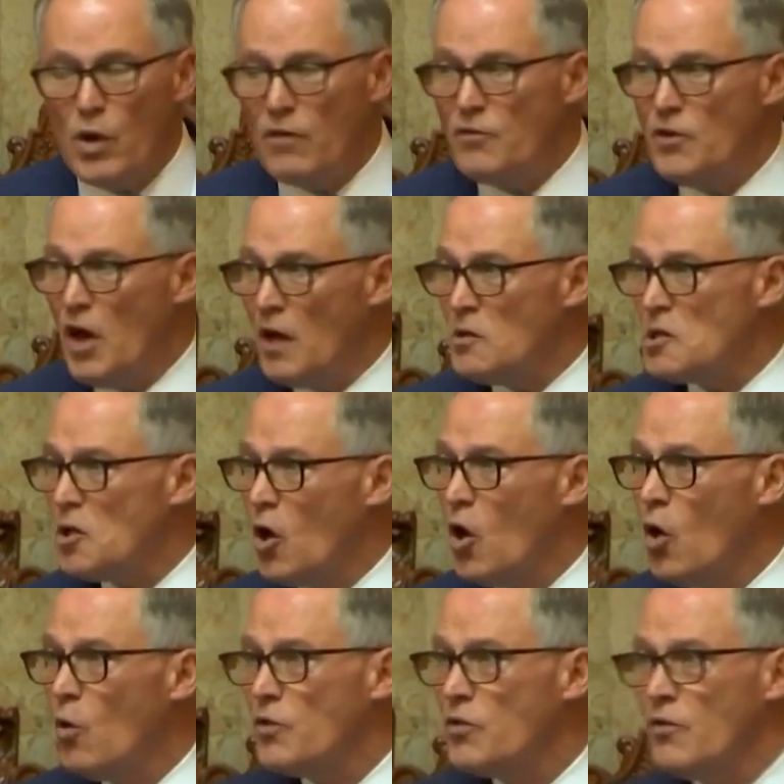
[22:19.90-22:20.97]
We've done
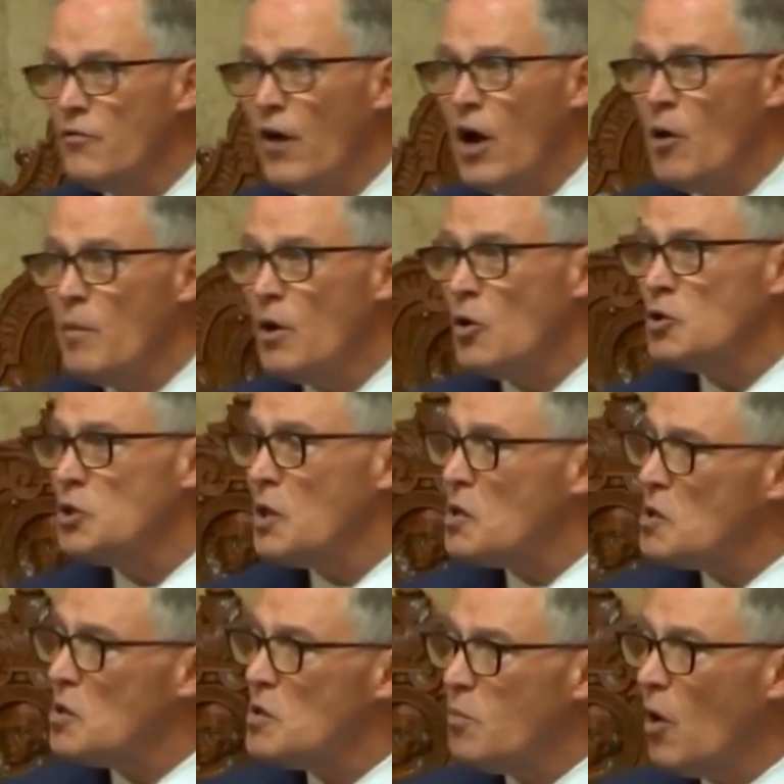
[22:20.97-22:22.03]
so with environmental
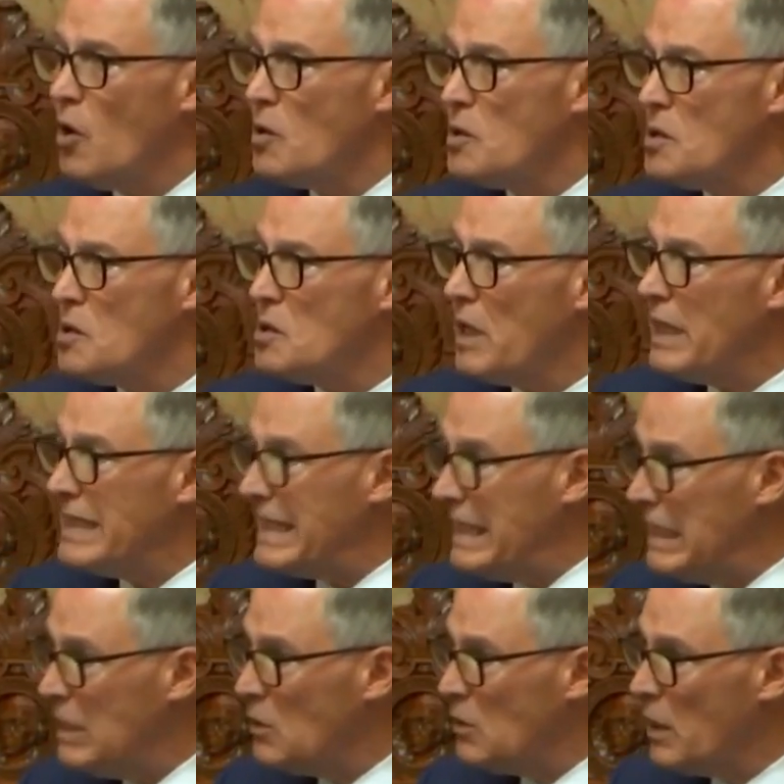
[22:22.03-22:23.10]
justice policies like the
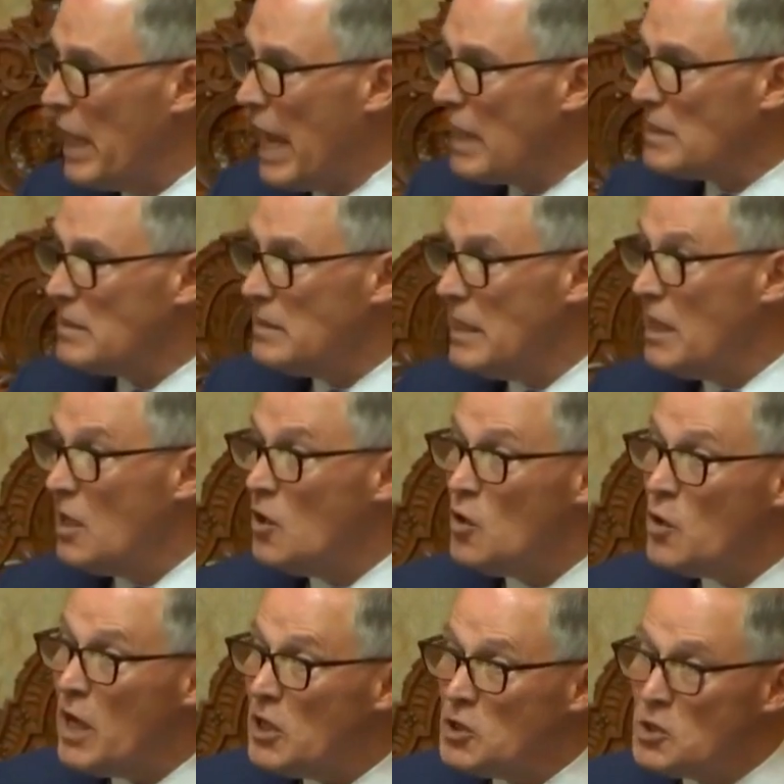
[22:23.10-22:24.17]
HEAL Act and a
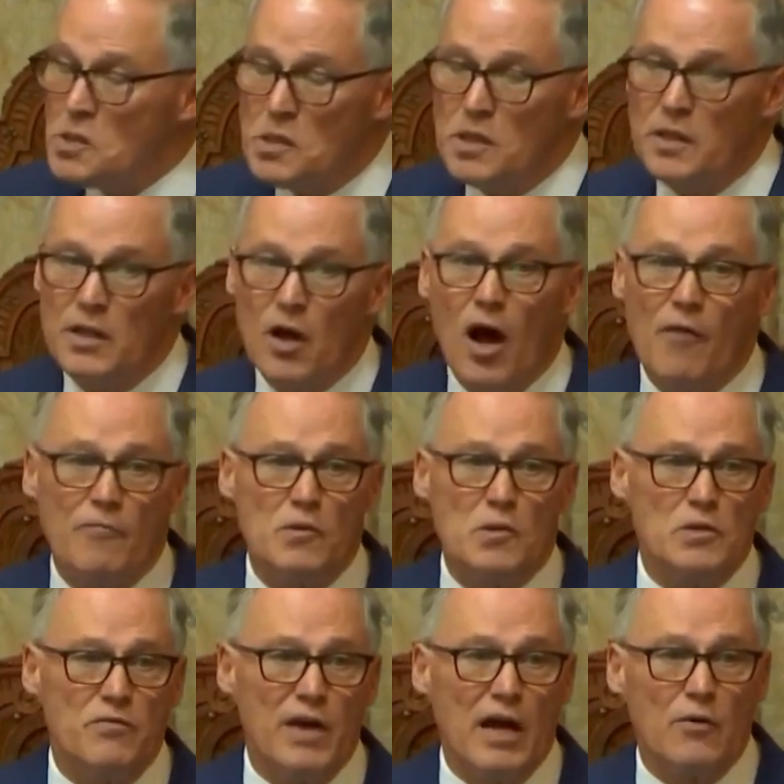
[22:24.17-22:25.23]
new agency, the
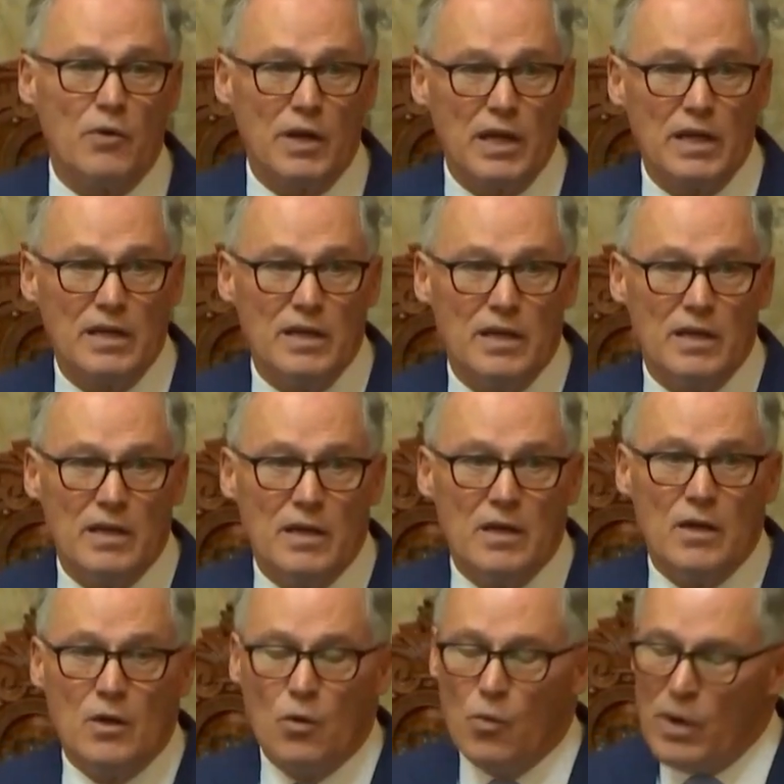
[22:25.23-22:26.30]
Office of Equity.
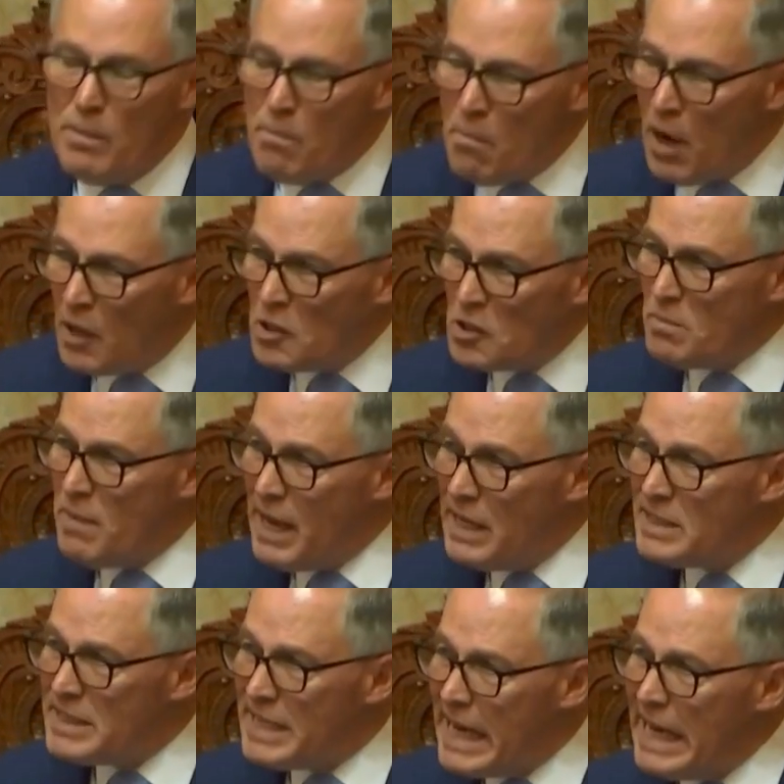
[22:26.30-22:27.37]
We must
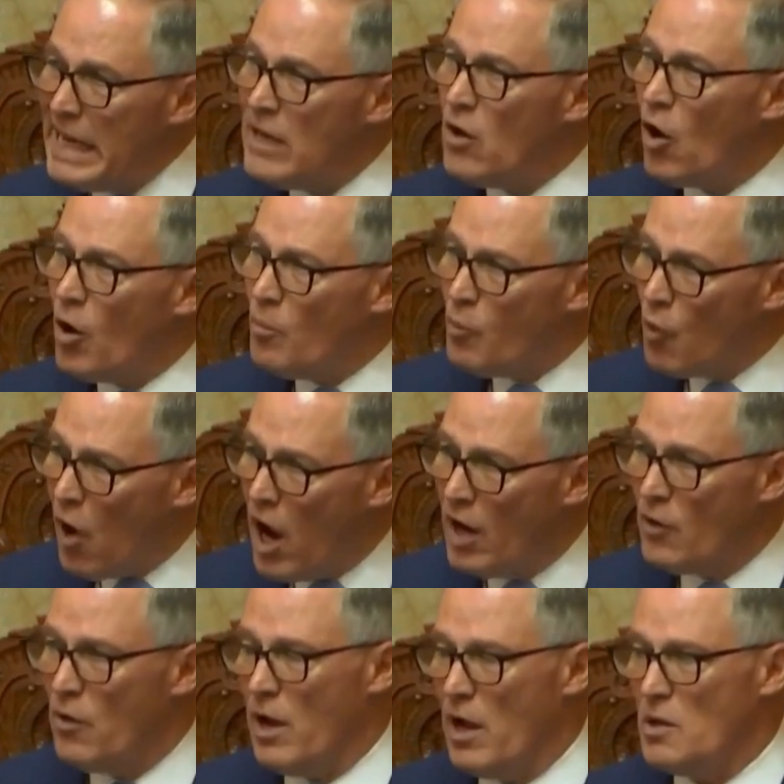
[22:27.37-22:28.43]
maintain our
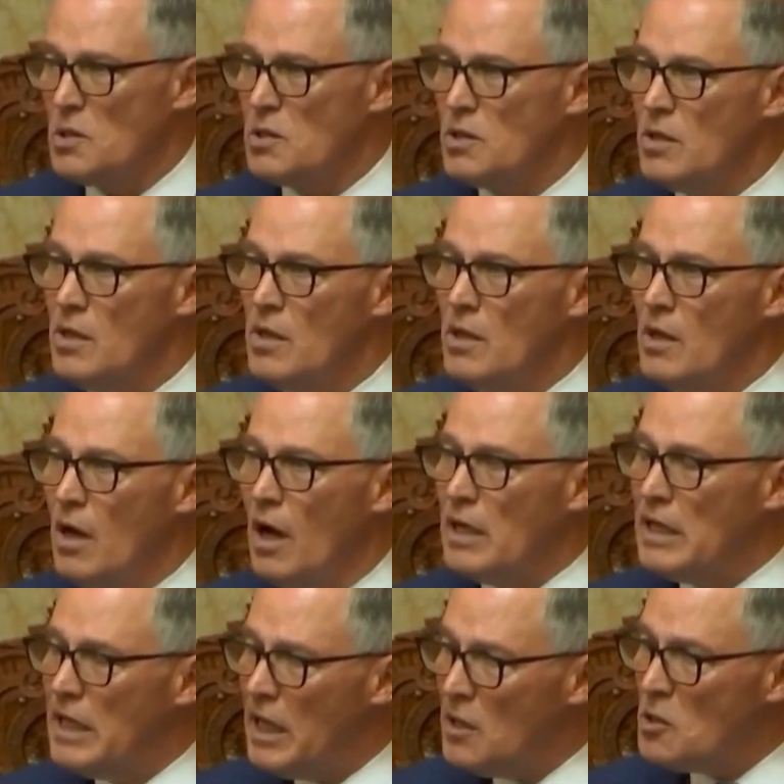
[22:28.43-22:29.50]
progress
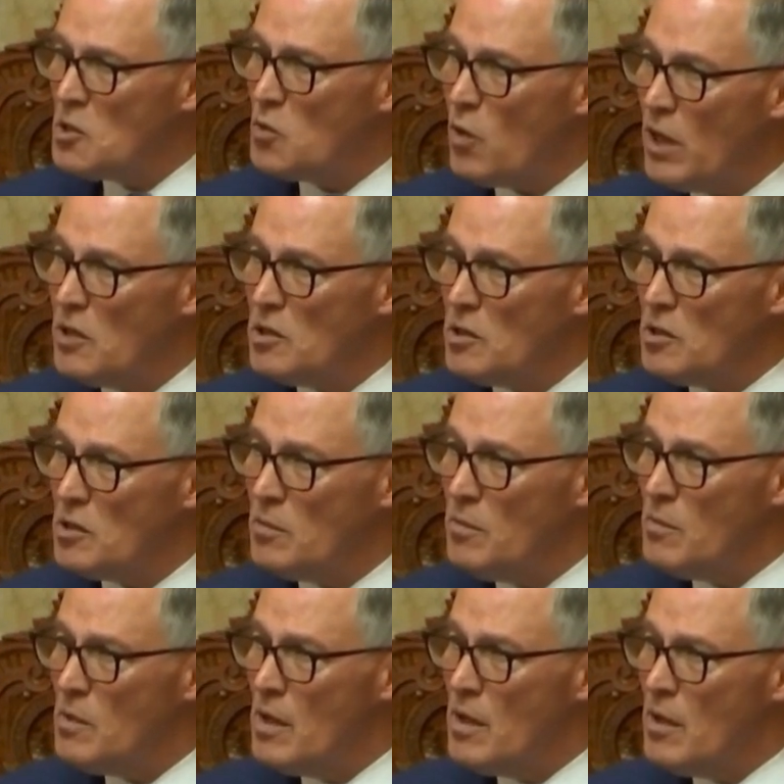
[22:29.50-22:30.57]
against
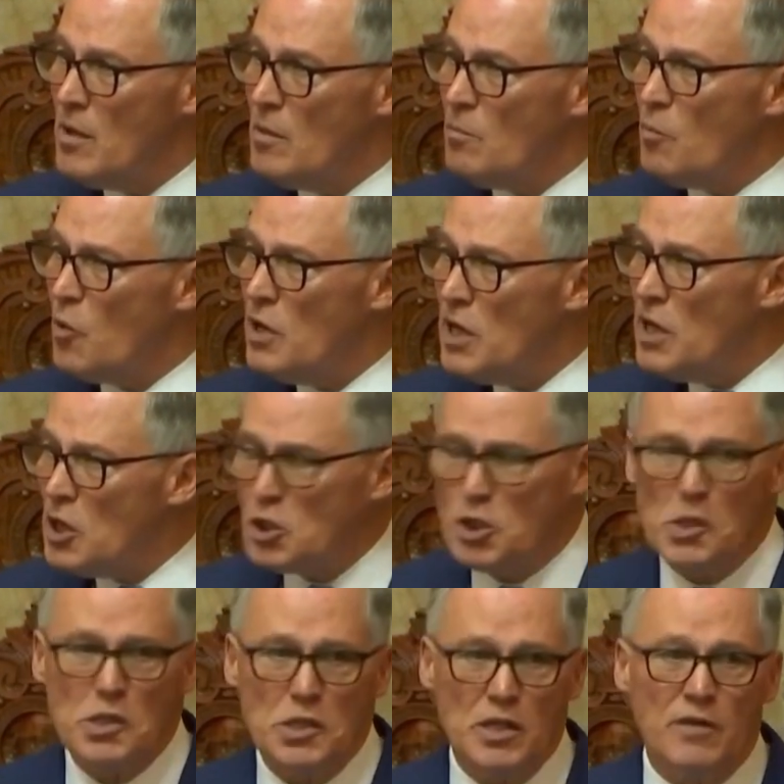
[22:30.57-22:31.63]
racism,
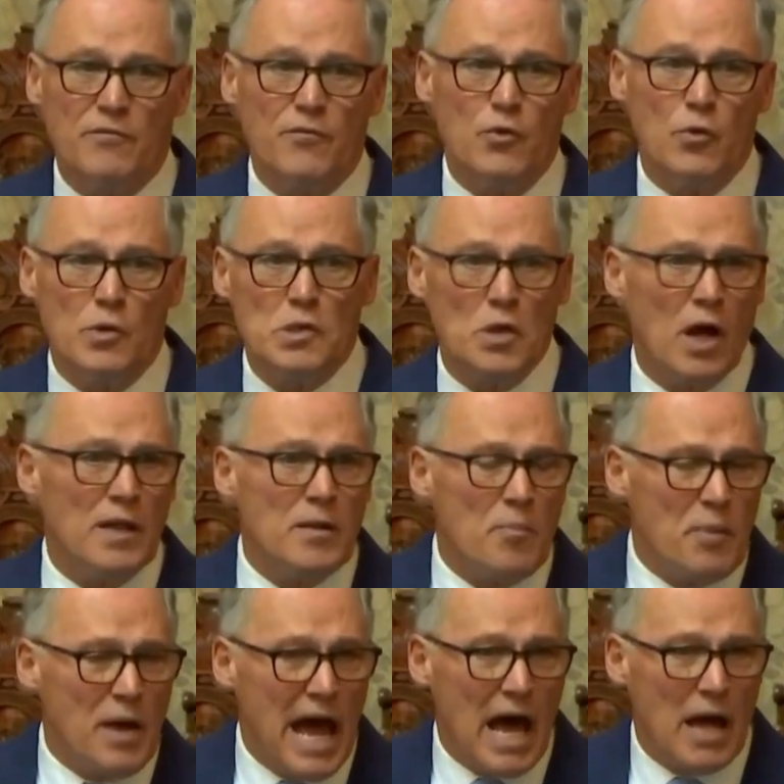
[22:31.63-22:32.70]
pernicious influence on
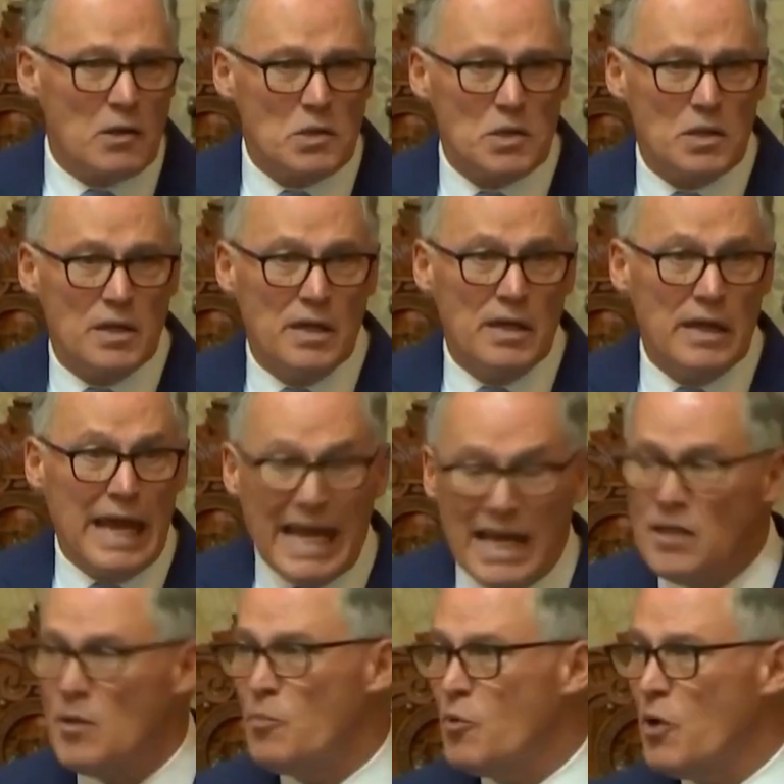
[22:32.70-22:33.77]
the past
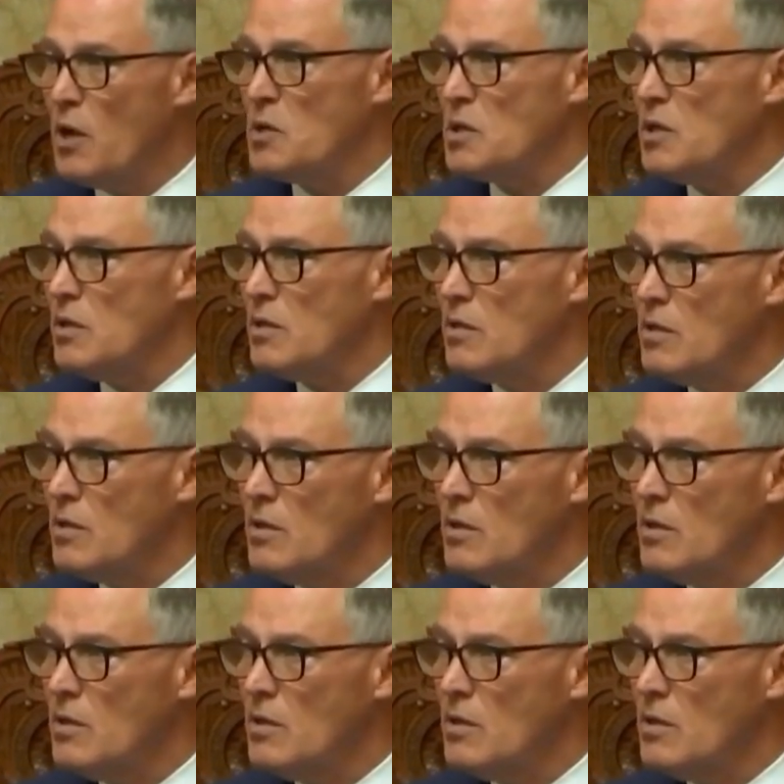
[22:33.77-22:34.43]
and the present.